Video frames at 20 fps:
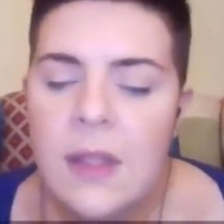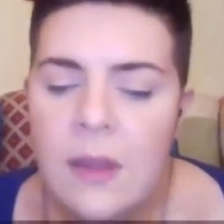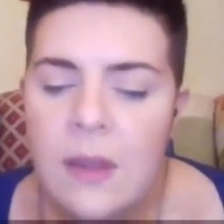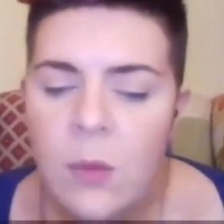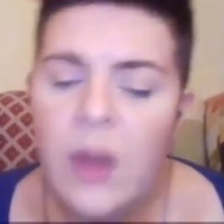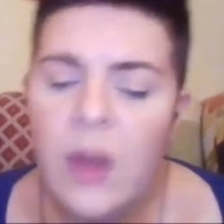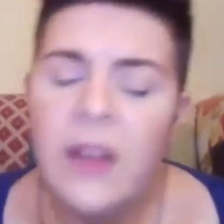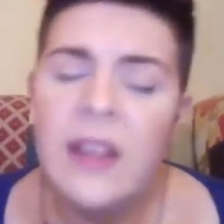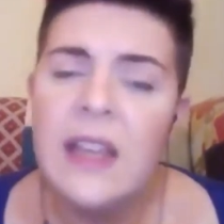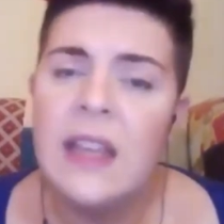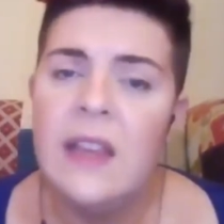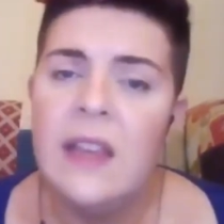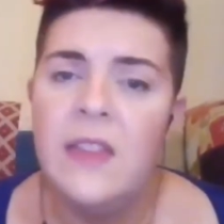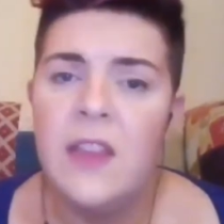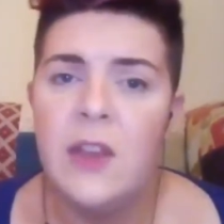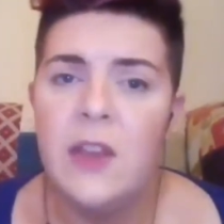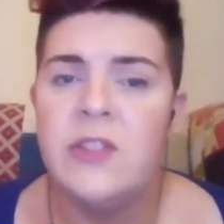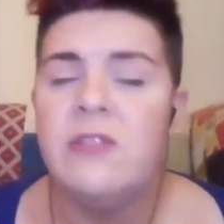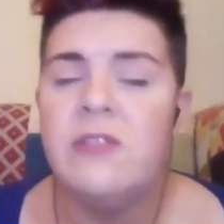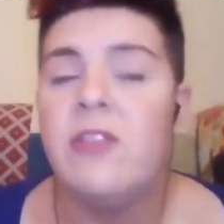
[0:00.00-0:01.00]
Working in
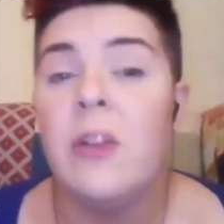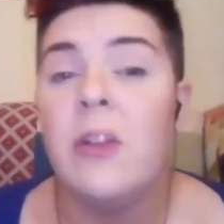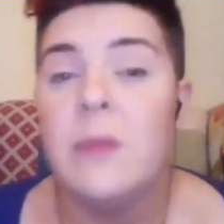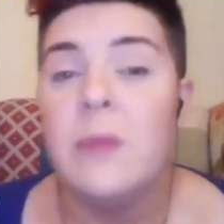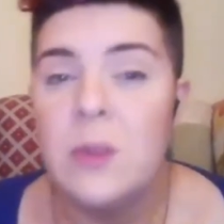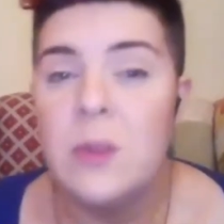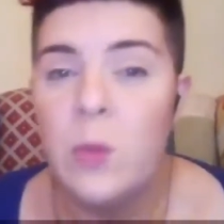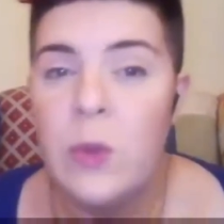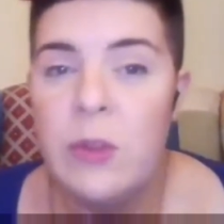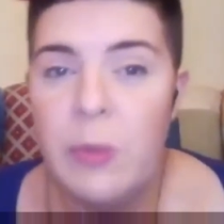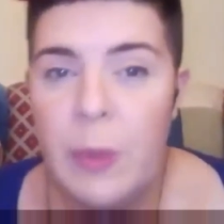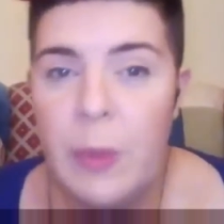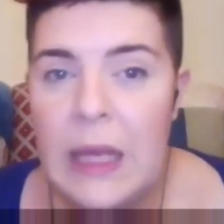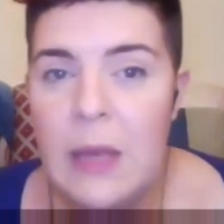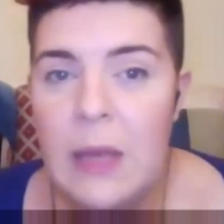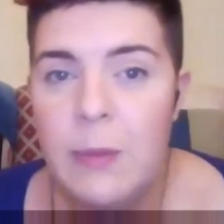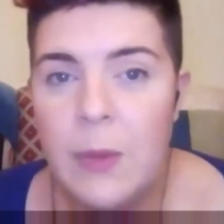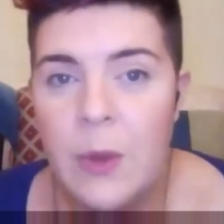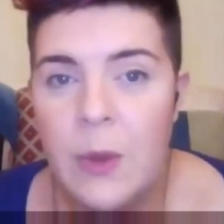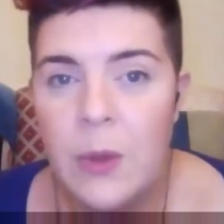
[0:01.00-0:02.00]
those environments with
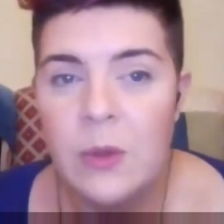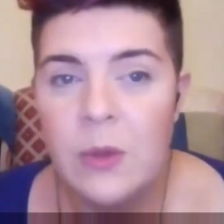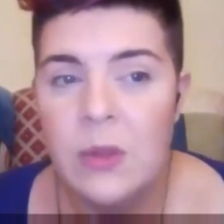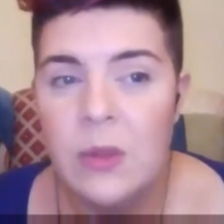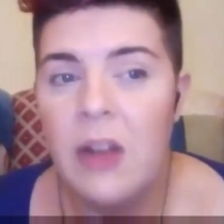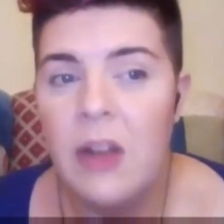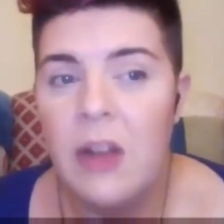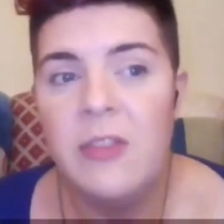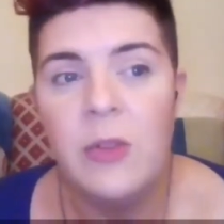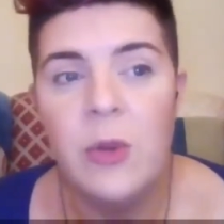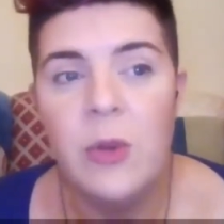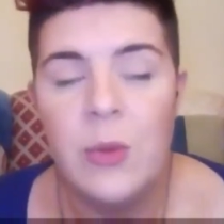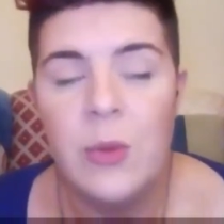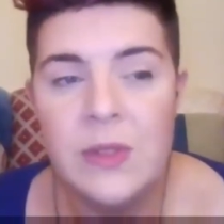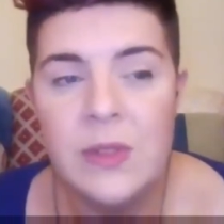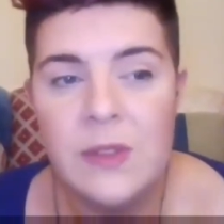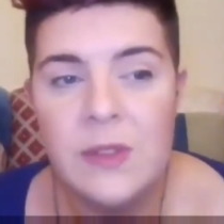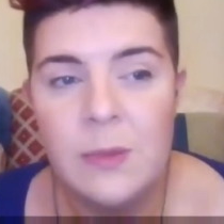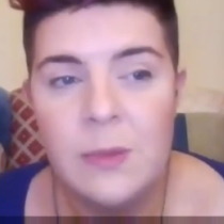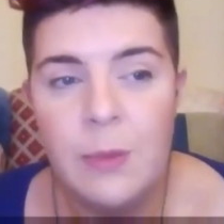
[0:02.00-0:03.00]
people, I thought
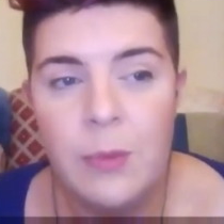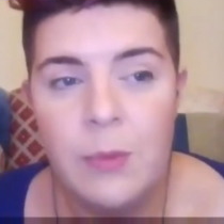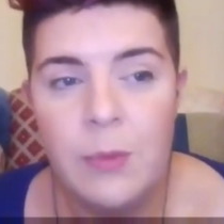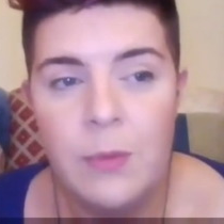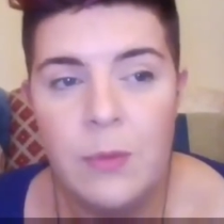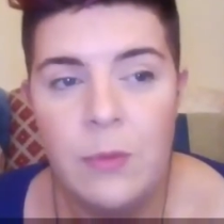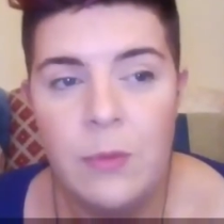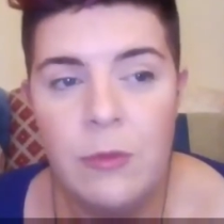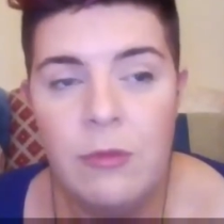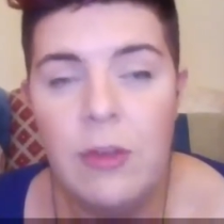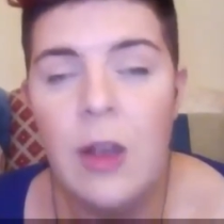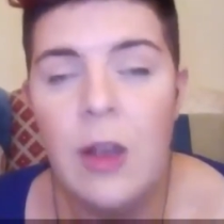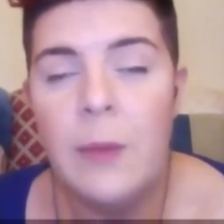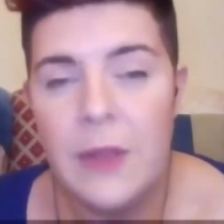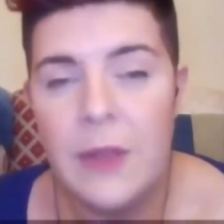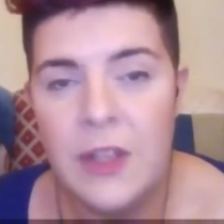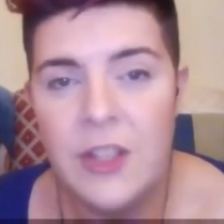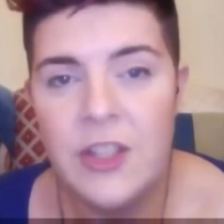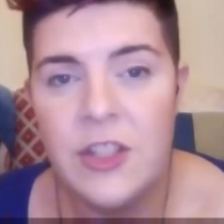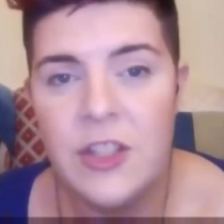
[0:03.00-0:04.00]
was
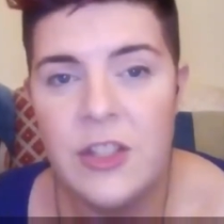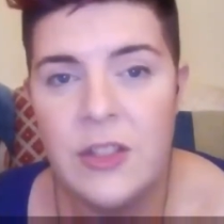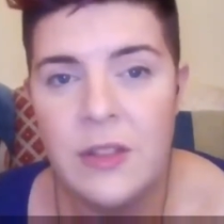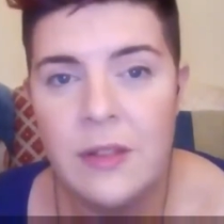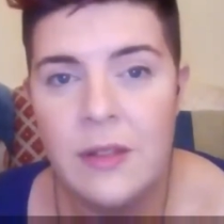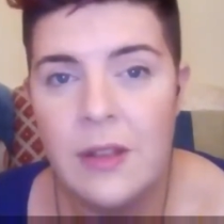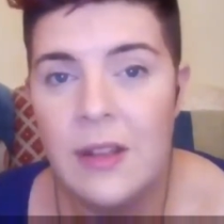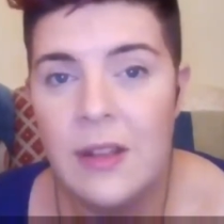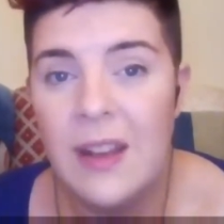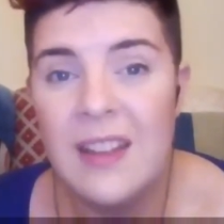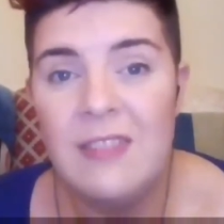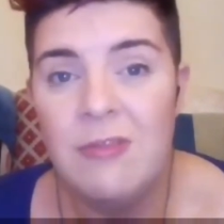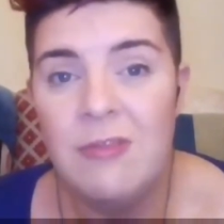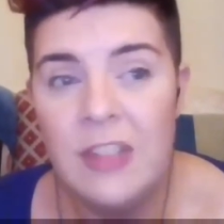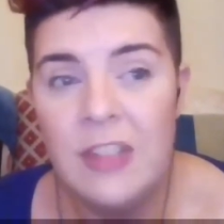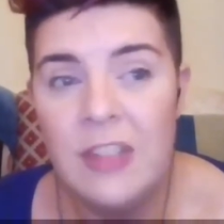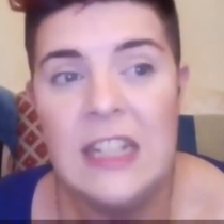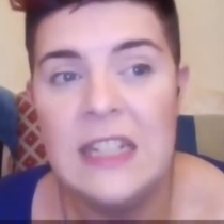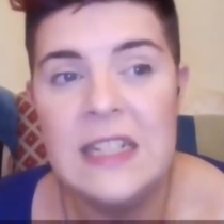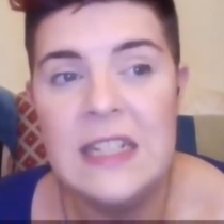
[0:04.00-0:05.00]
rubbish, and I
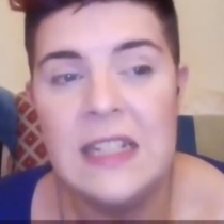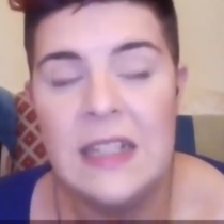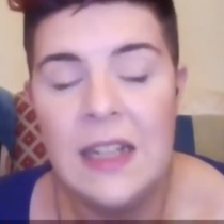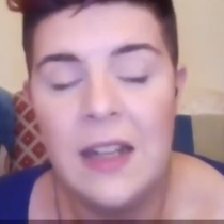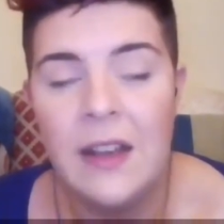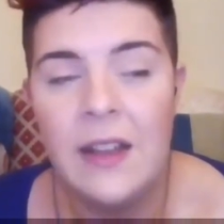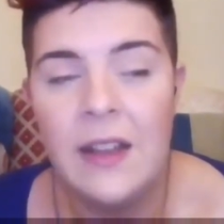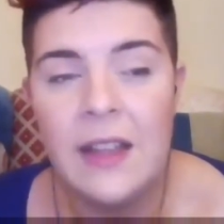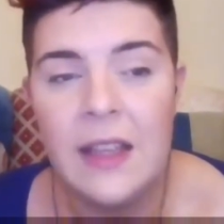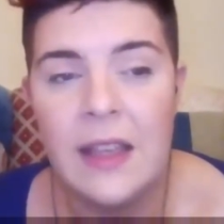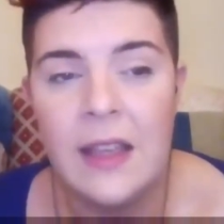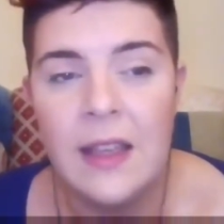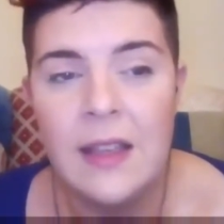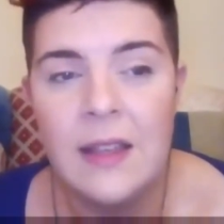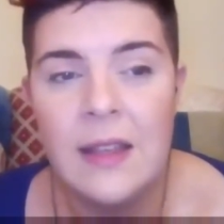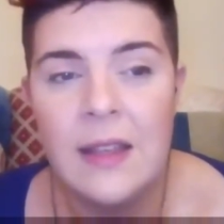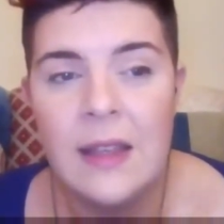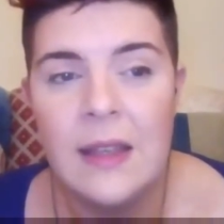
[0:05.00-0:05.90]
really didn't like it.